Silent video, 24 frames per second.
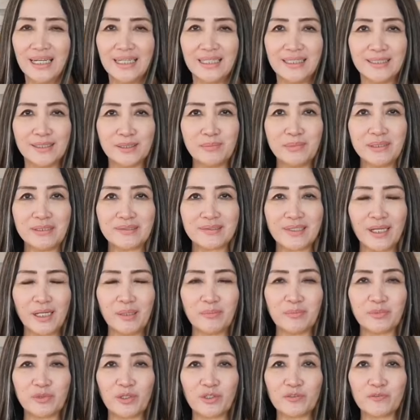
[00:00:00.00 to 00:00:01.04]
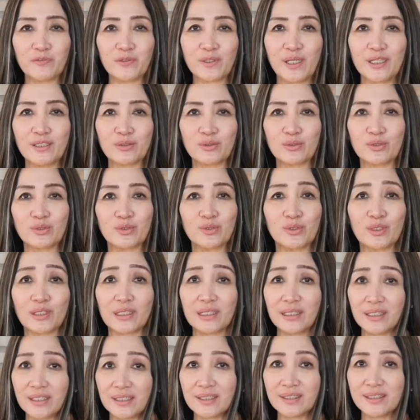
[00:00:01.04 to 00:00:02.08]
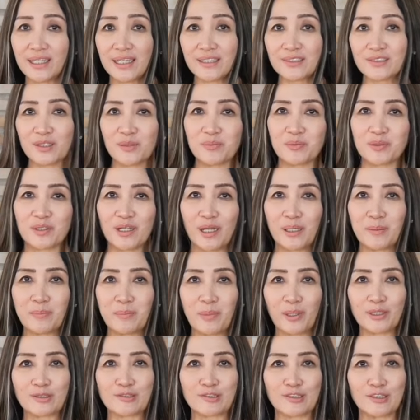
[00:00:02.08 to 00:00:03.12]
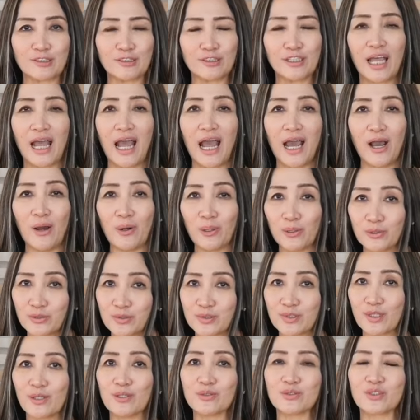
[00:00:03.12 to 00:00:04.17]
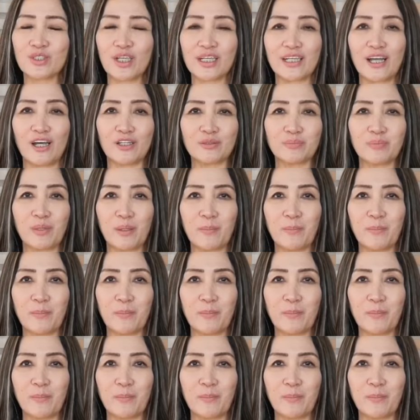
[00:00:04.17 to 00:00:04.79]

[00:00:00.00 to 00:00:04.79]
In the meantime, don't forget to click that subscribe button. Also check out my